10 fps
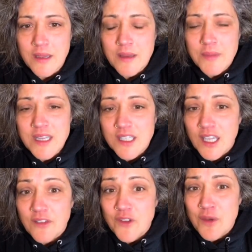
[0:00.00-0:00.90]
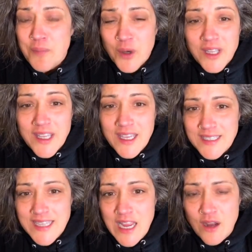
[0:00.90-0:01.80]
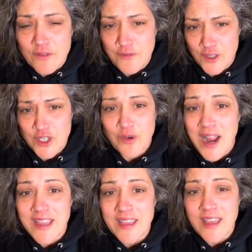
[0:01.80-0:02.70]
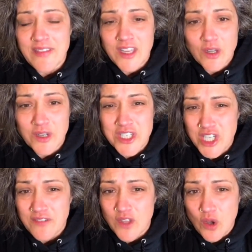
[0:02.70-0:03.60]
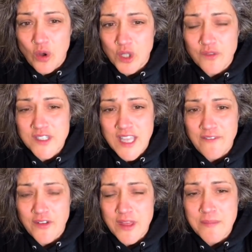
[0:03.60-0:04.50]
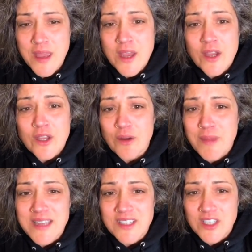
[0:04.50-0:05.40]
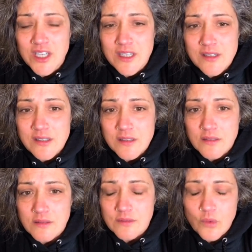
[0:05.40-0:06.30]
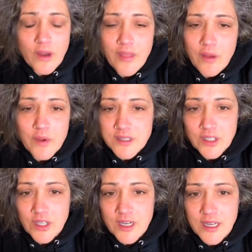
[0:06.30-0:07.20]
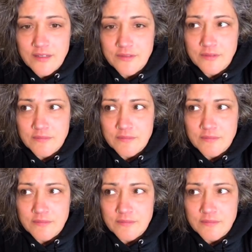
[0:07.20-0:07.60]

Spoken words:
Because if you put a kid down for trying and they don't achieve the goal you've set for them, your message is, well, that wasn't good enough.